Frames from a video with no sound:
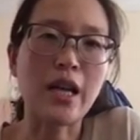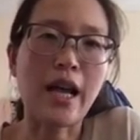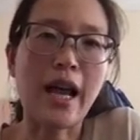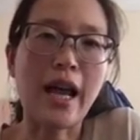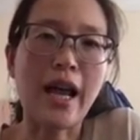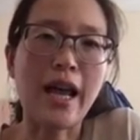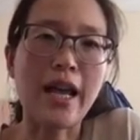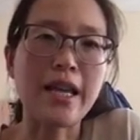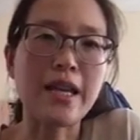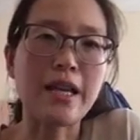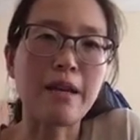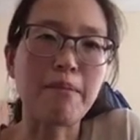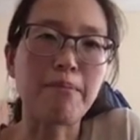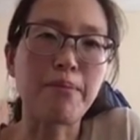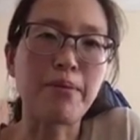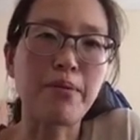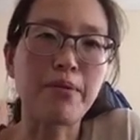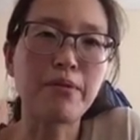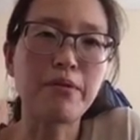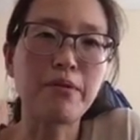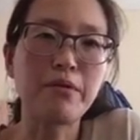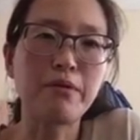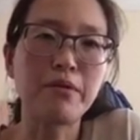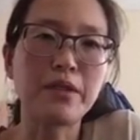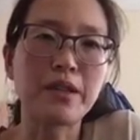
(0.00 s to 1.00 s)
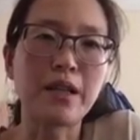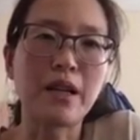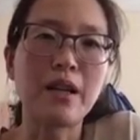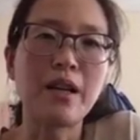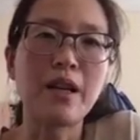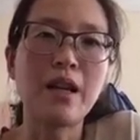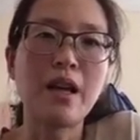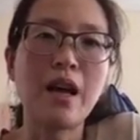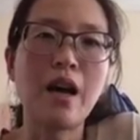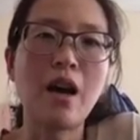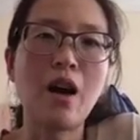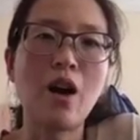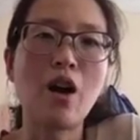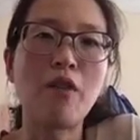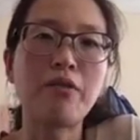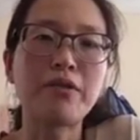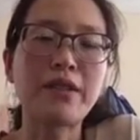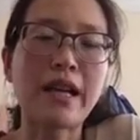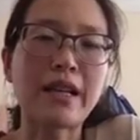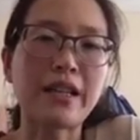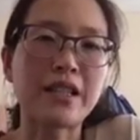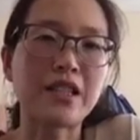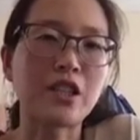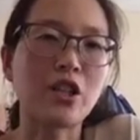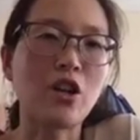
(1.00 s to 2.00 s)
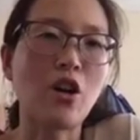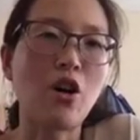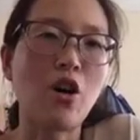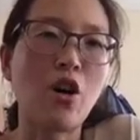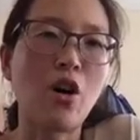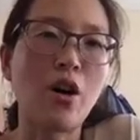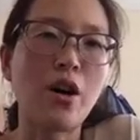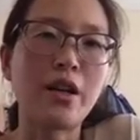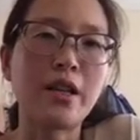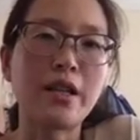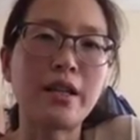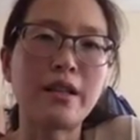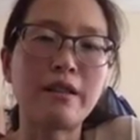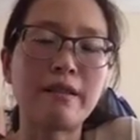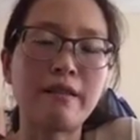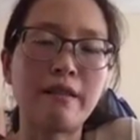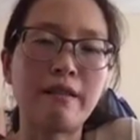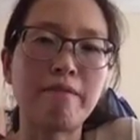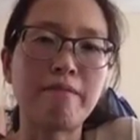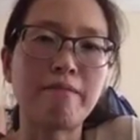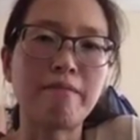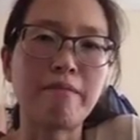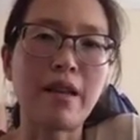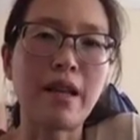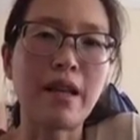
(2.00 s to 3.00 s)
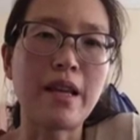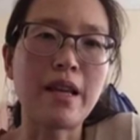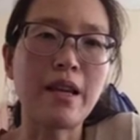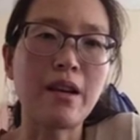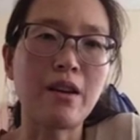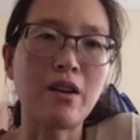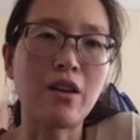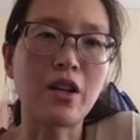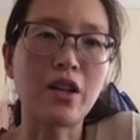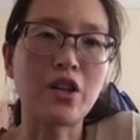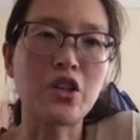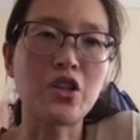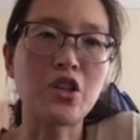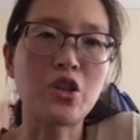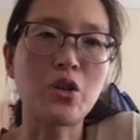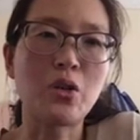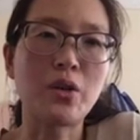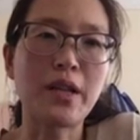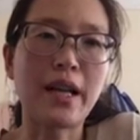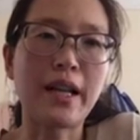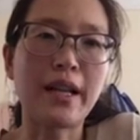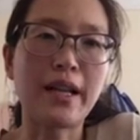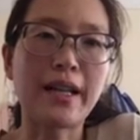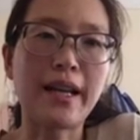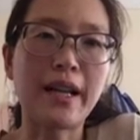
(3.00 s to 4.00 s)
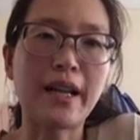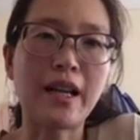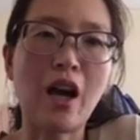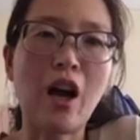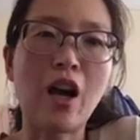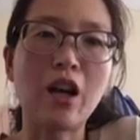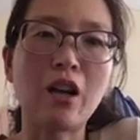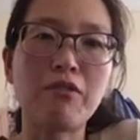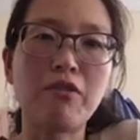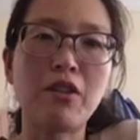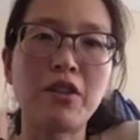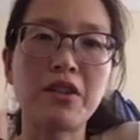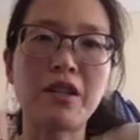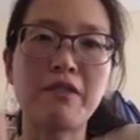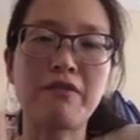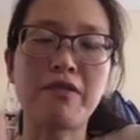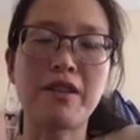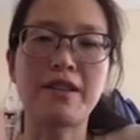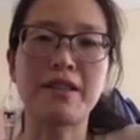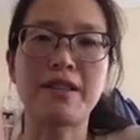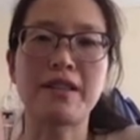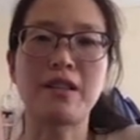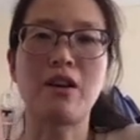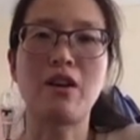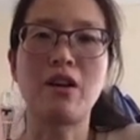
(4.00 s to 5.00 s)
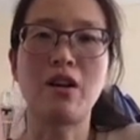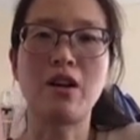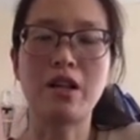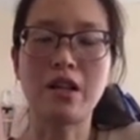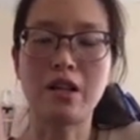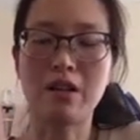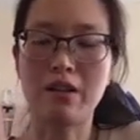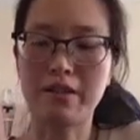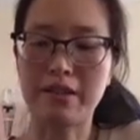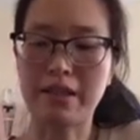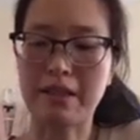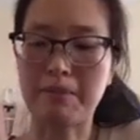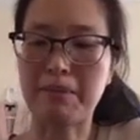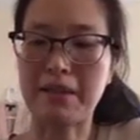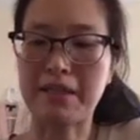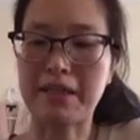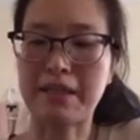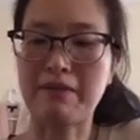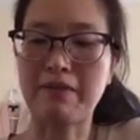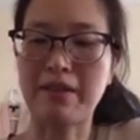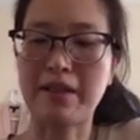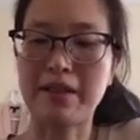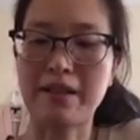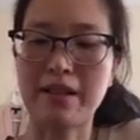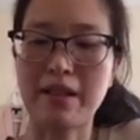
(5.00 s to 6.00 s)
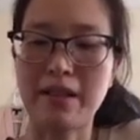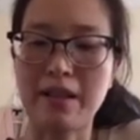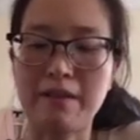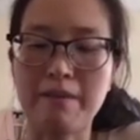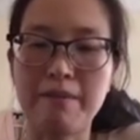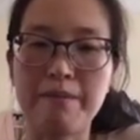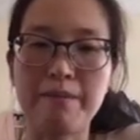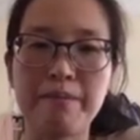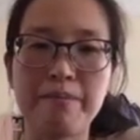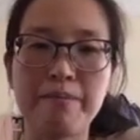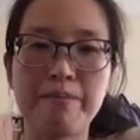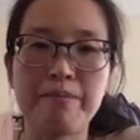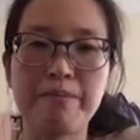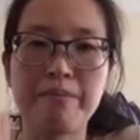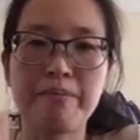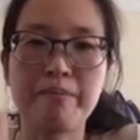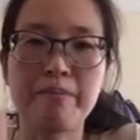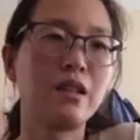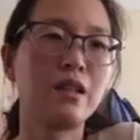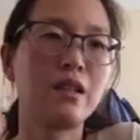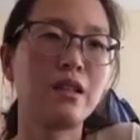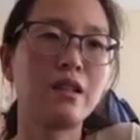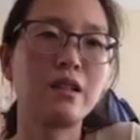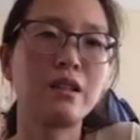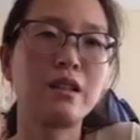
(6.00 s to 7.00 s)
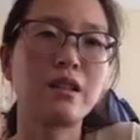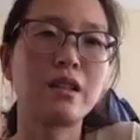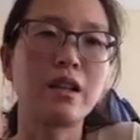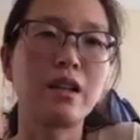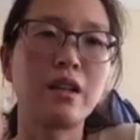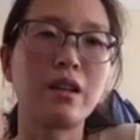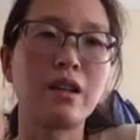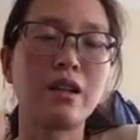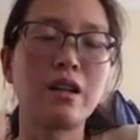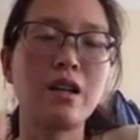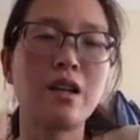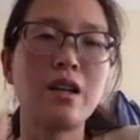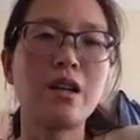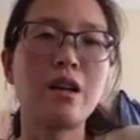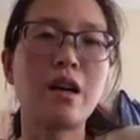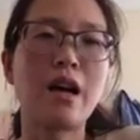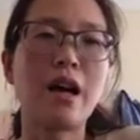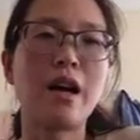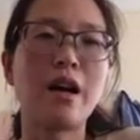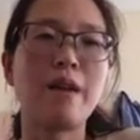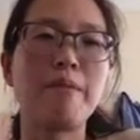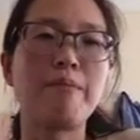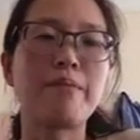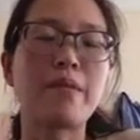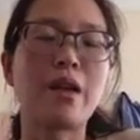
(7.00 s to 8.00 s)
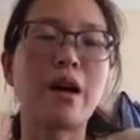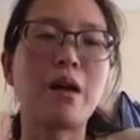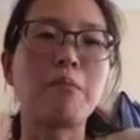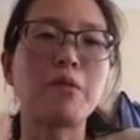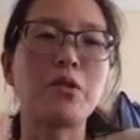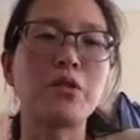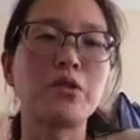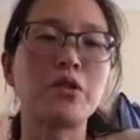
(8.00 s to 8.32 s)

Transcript: improved off-target score in here can show that it can count for difference allele specificity here. And I'm going